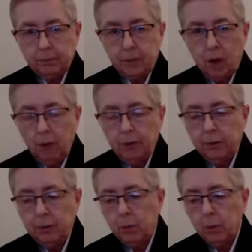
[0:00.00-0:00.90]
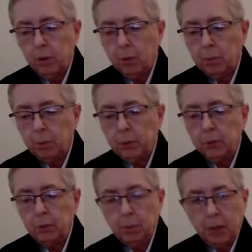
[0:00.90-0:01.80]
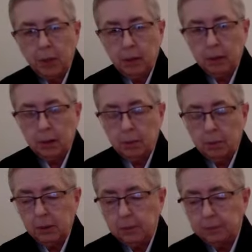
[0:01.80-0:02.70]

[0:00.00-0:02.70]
Often we are pulled by our karma,